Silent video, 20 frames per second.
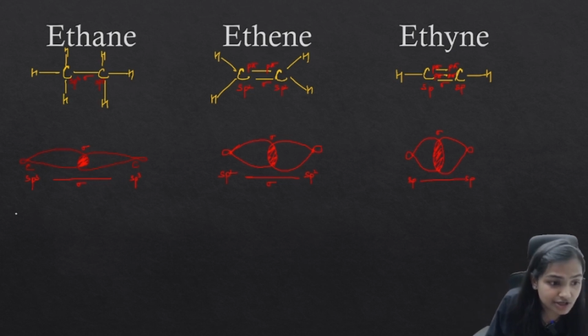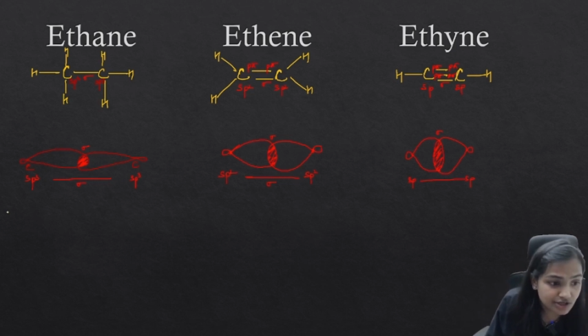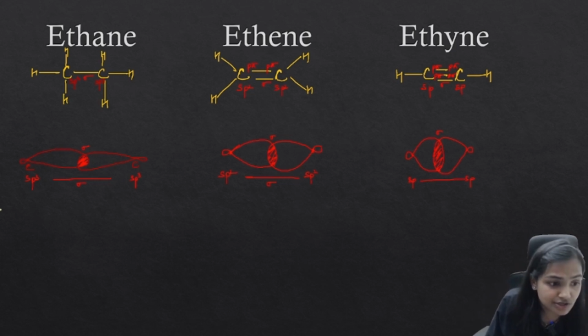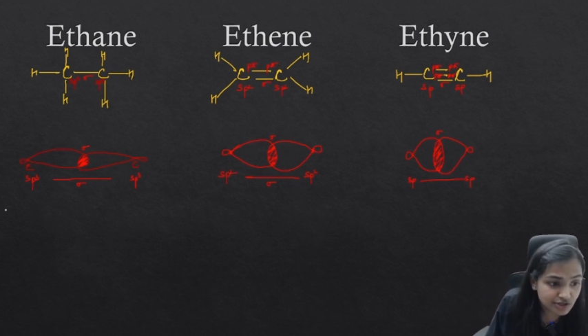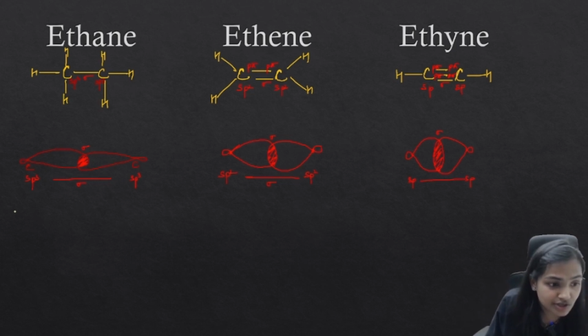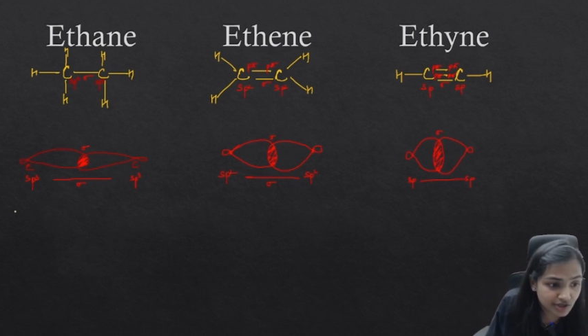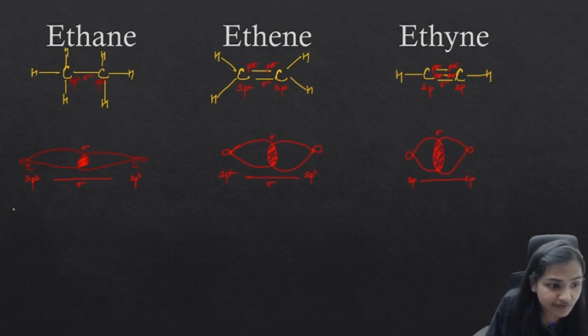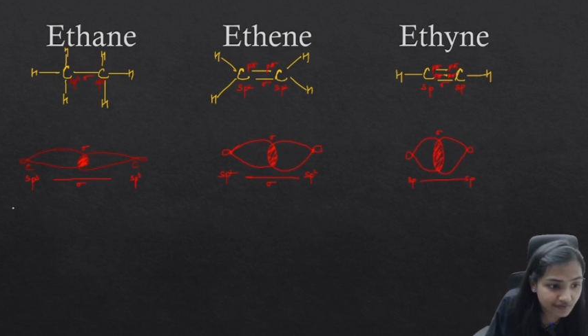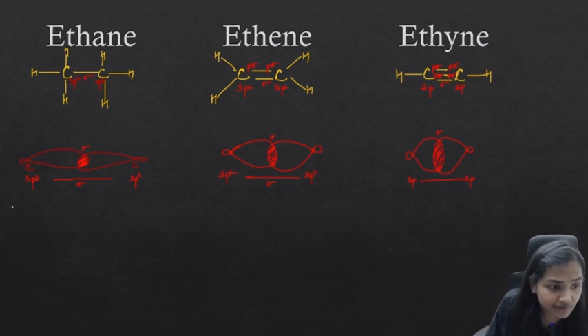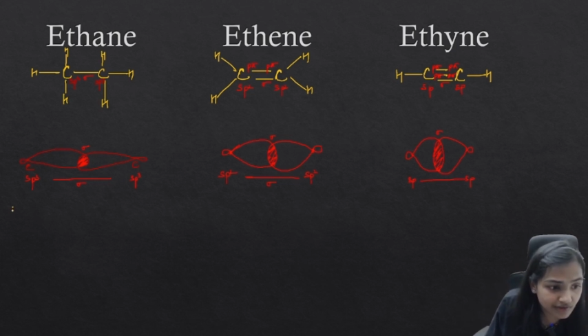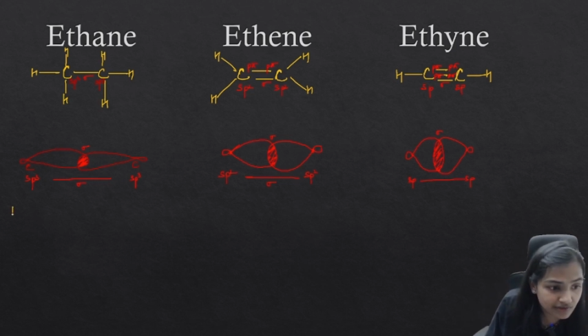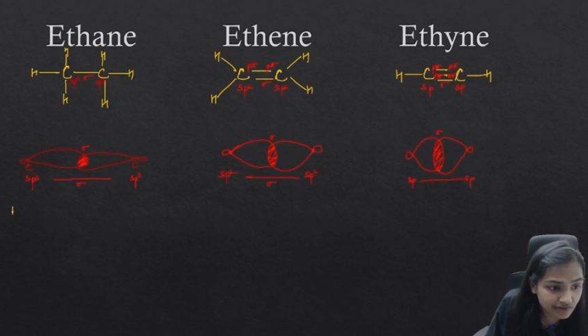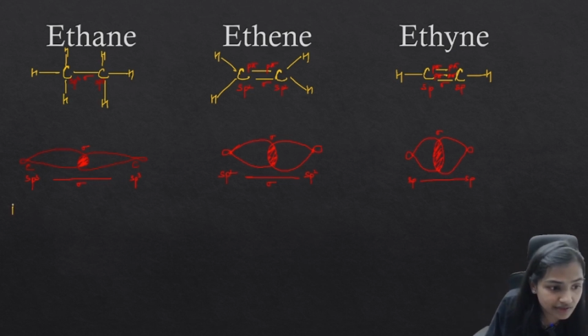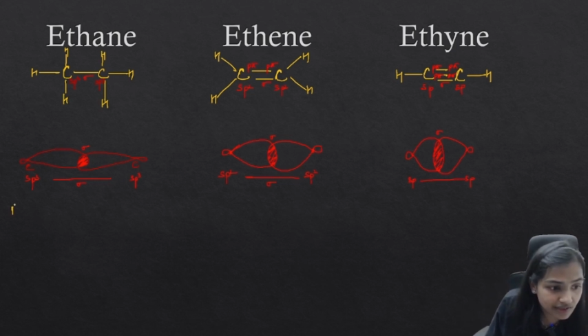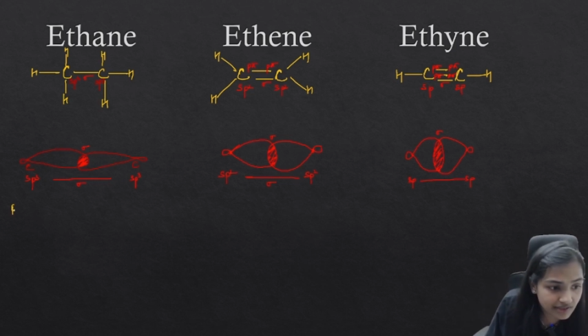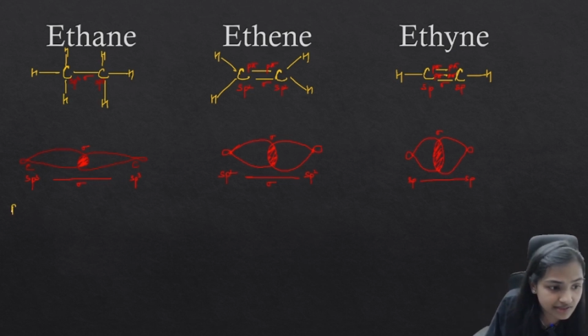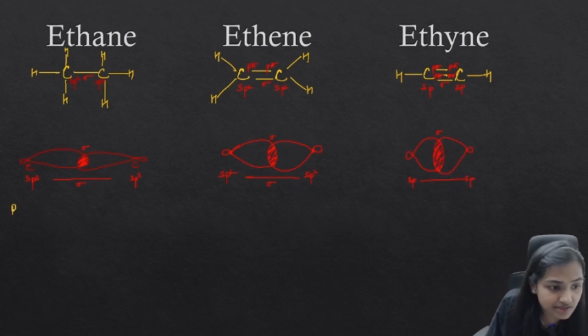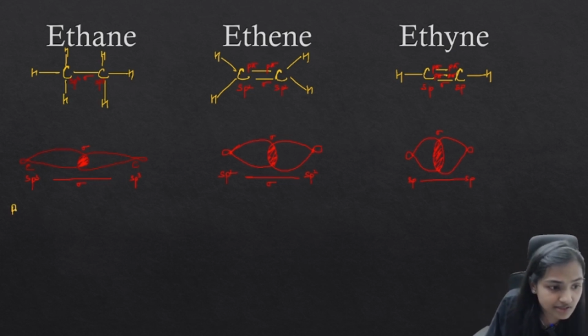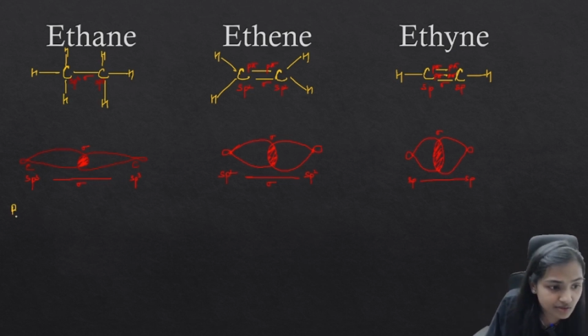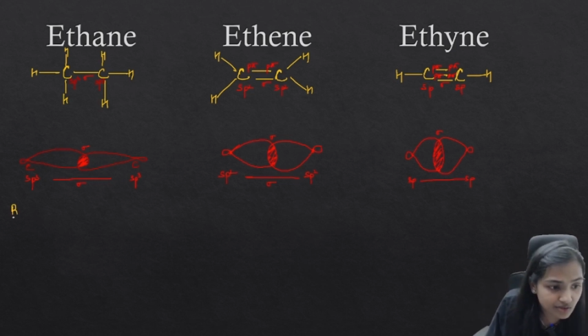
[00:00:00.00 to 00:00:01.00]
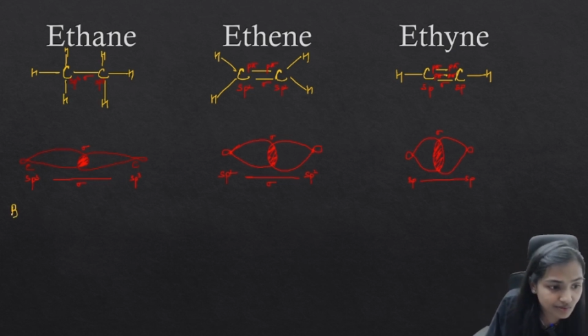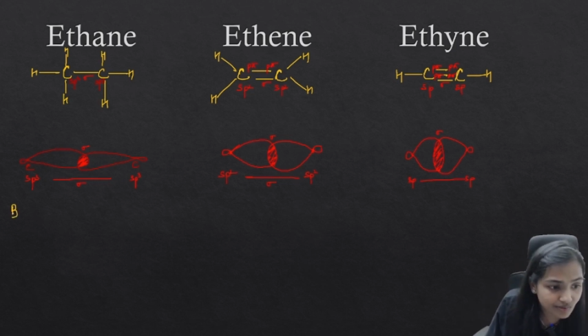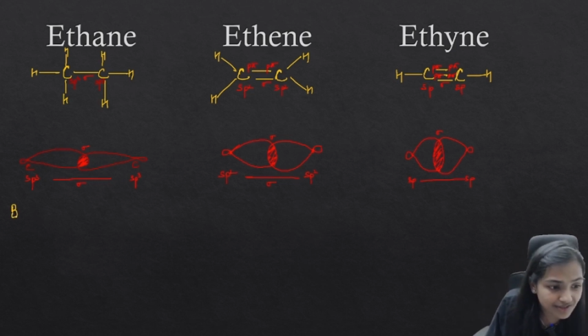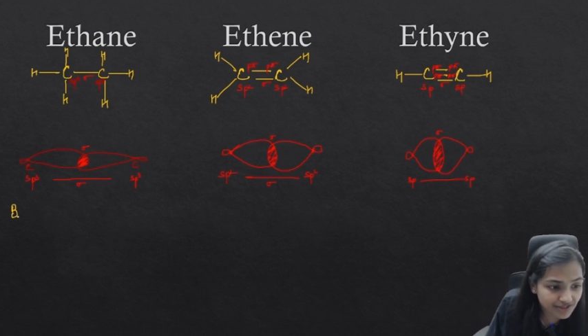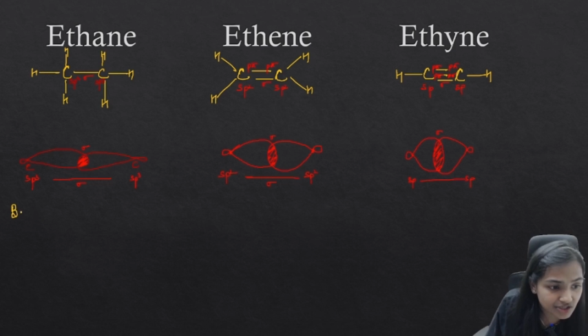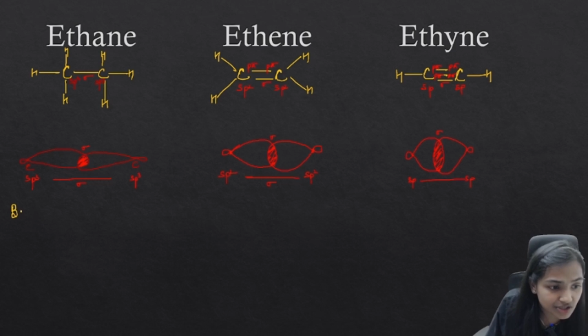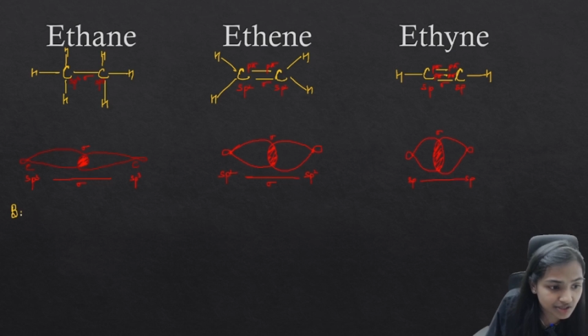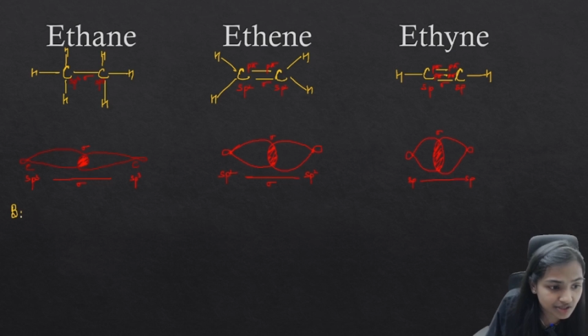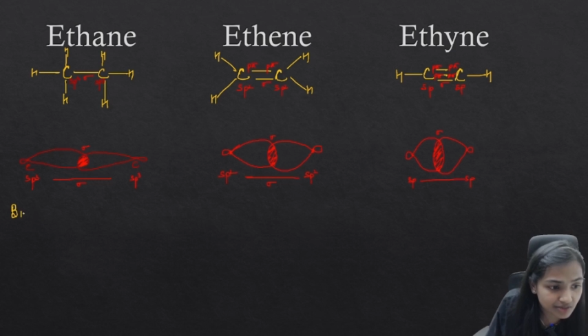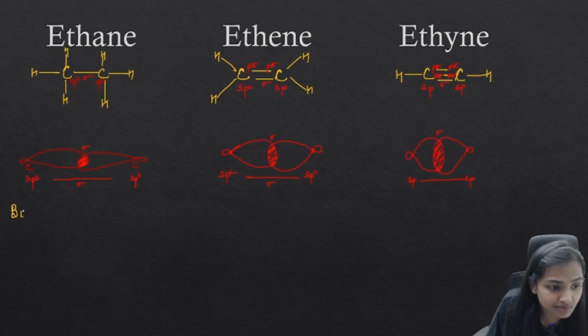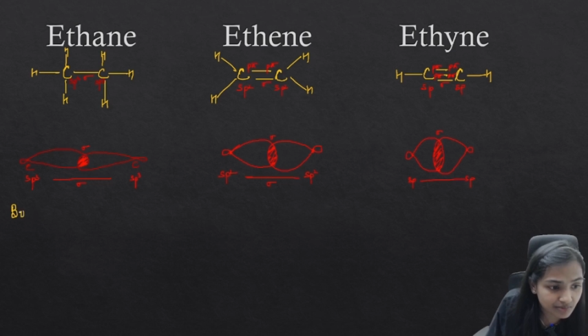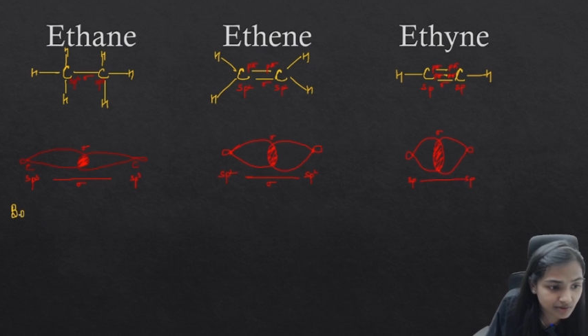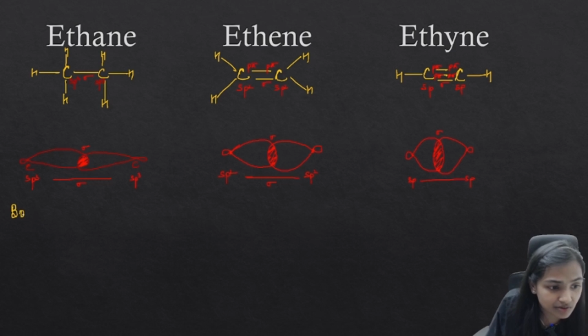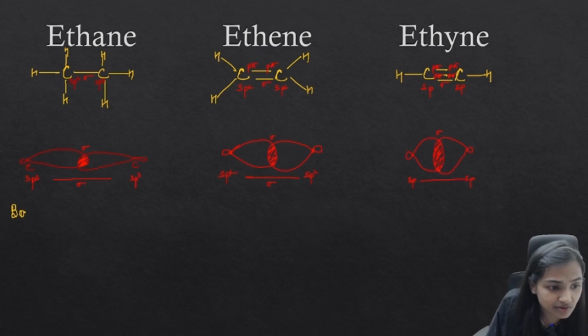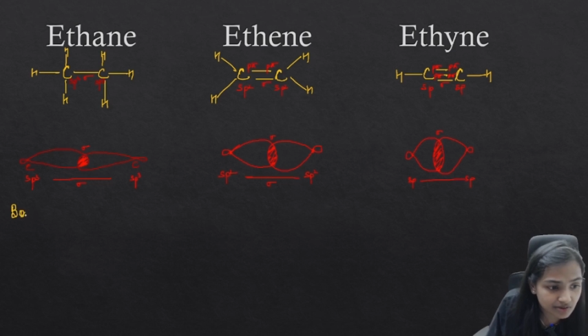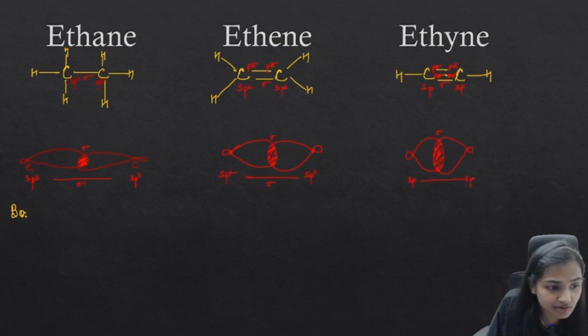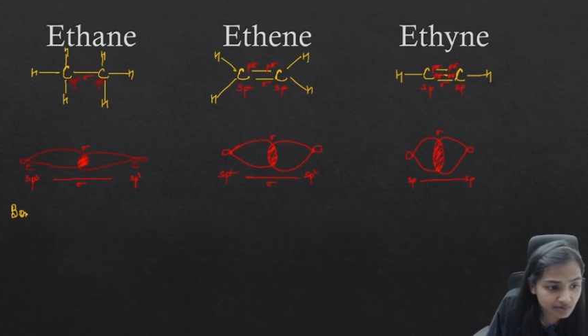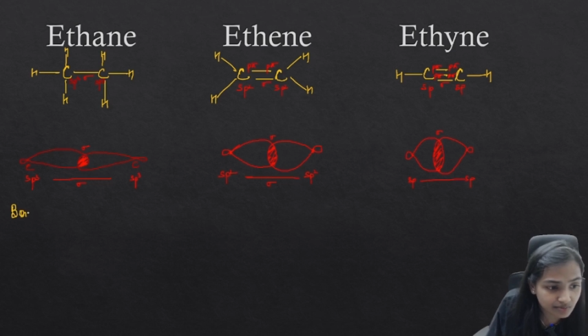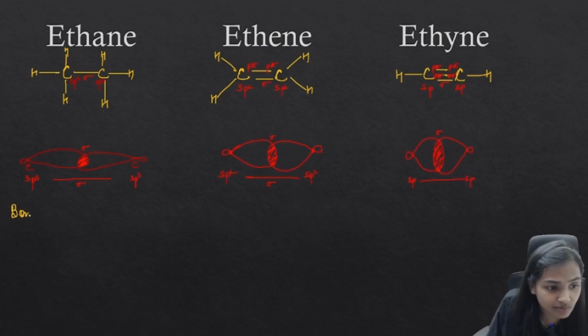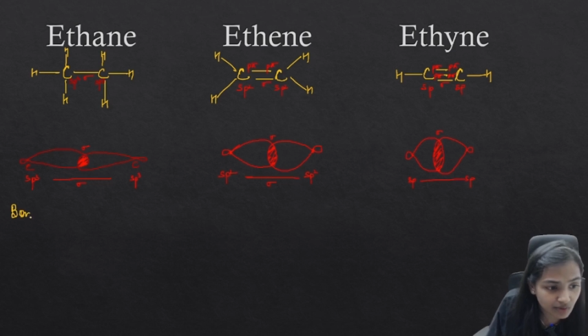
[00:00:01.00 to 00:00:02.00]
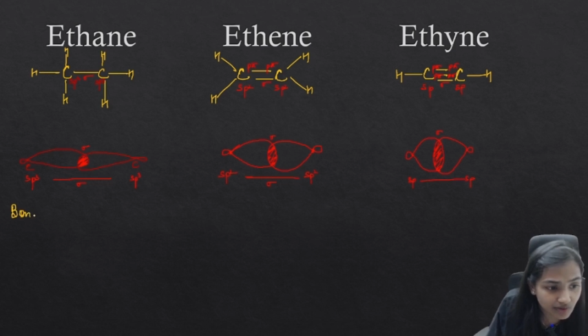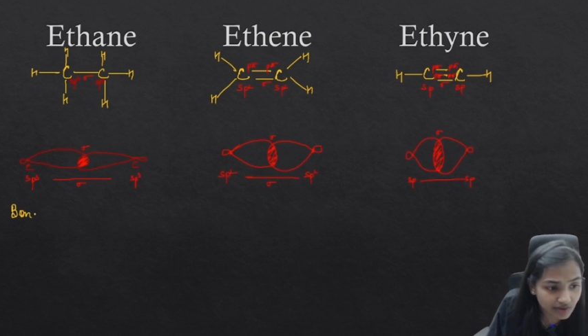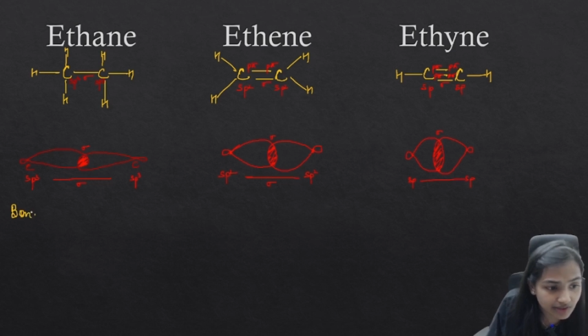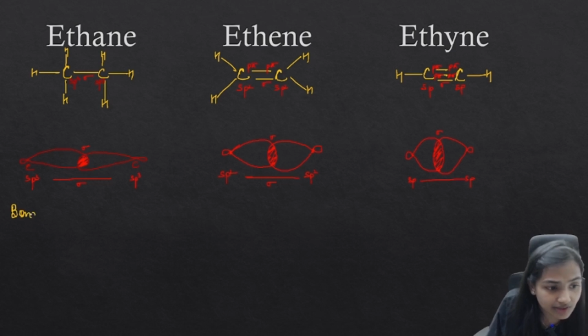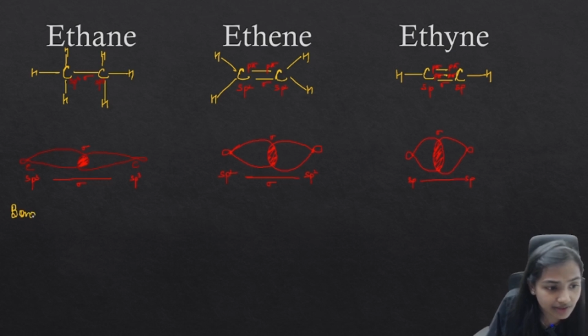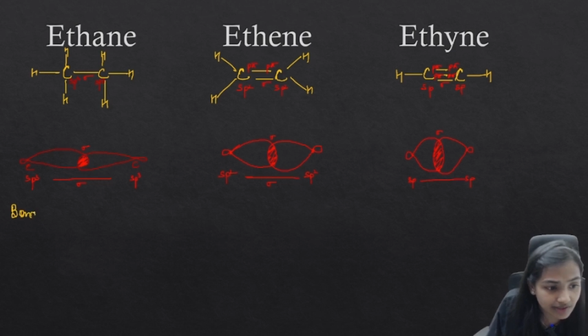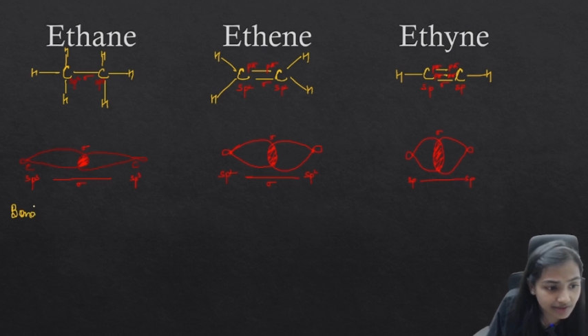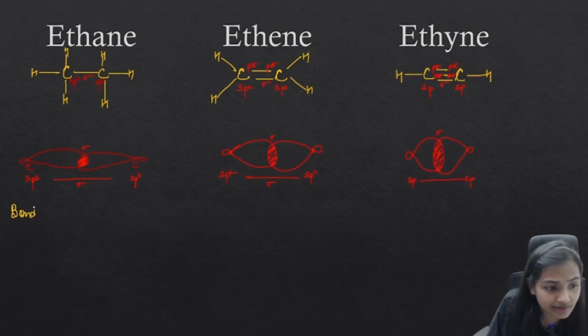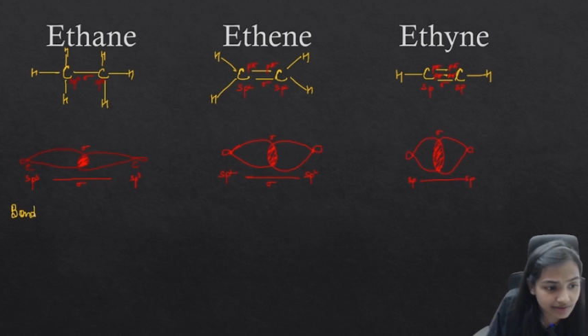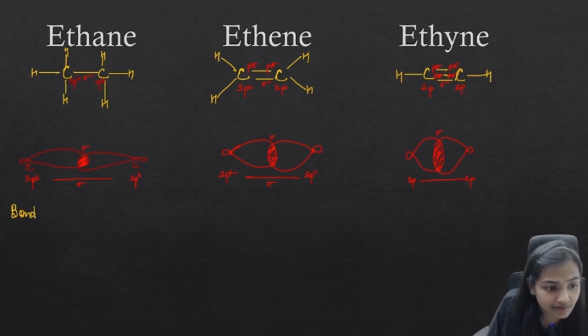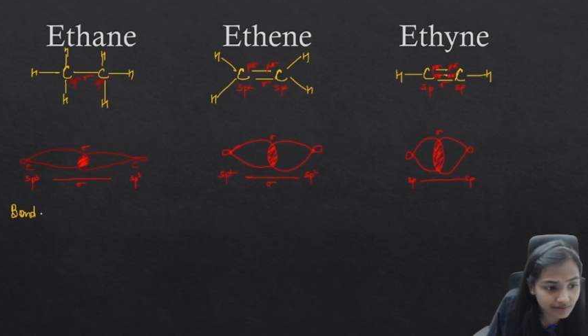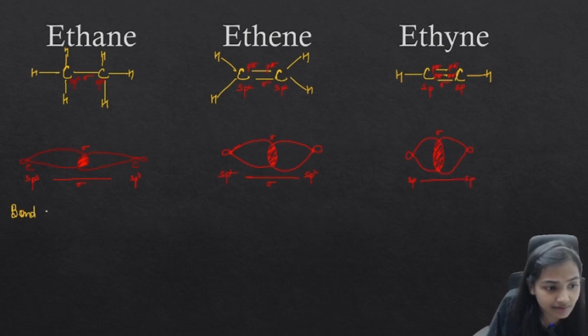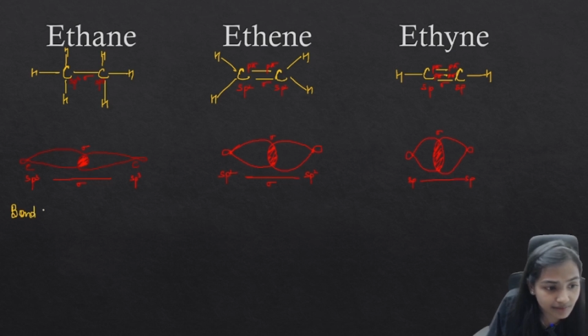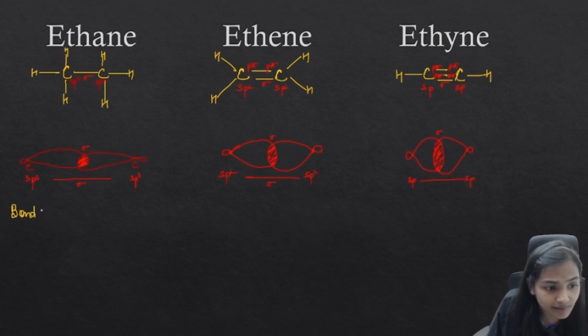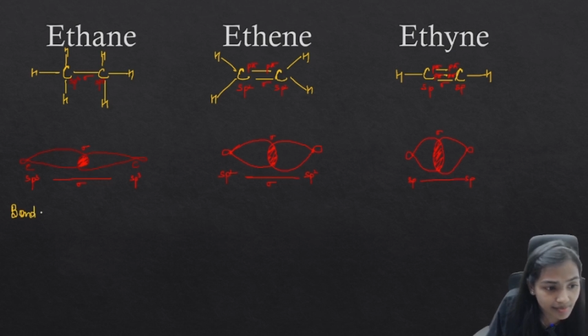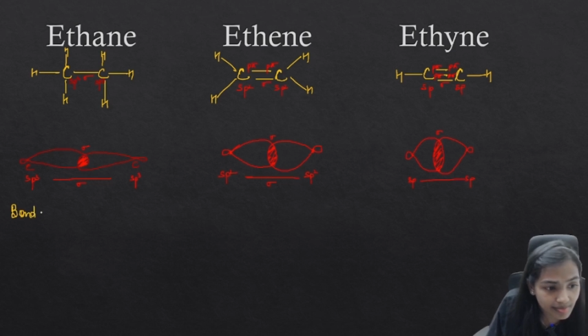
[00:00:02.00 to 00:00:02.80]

So if there is a question about the bond length,